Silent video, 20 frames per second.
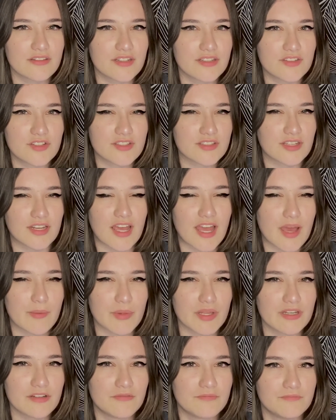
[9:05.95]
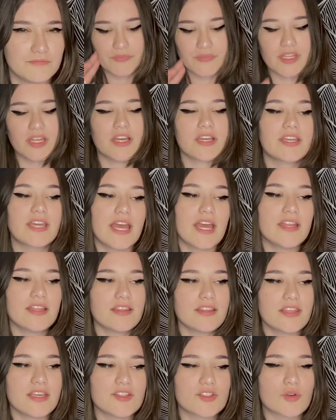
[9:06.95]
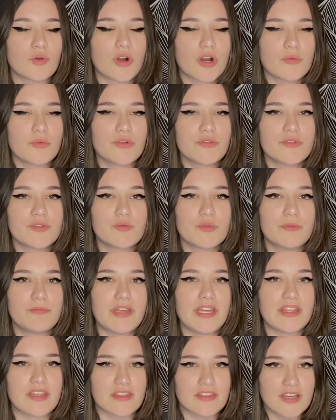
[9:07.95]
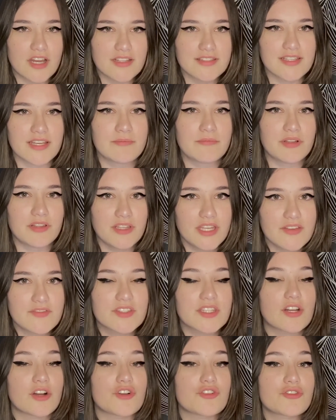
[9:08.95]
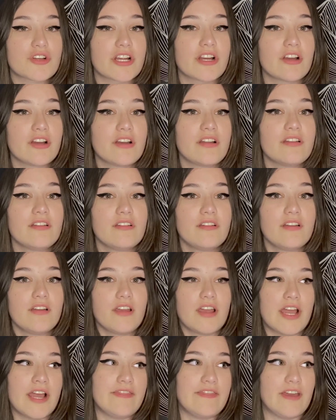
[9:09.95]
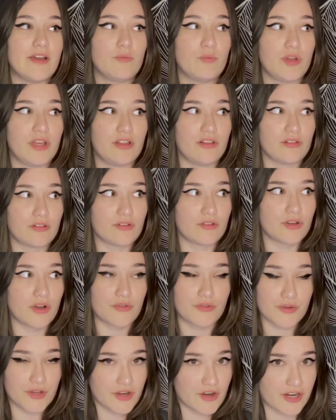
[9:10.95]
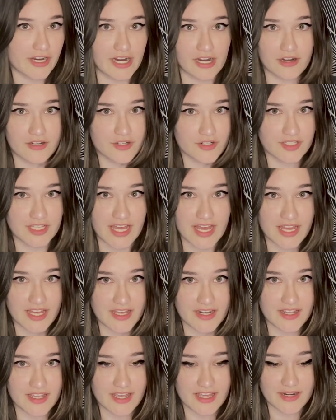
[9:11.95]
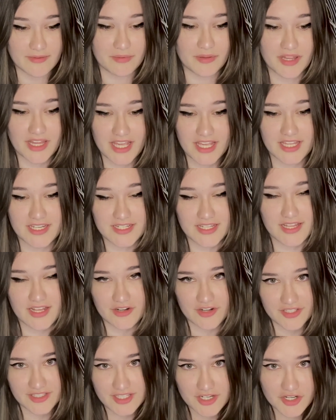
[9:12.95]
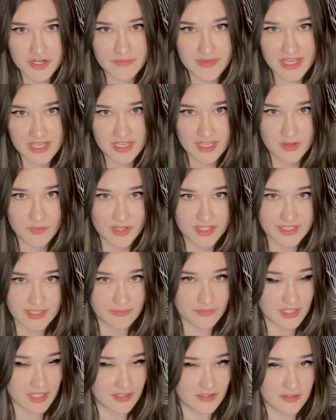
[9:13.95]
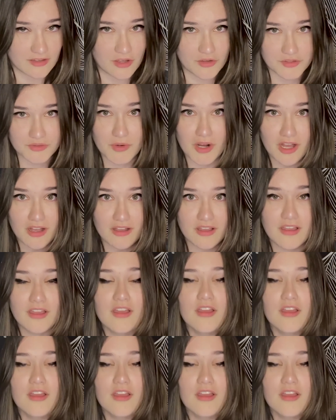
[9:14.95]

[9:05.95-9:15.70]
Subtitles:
It's just going to happen. Again, these core wounds will be the thoughts and beliefs that are triggered and that will go through your character's head and play into their decision making when something goes wrong.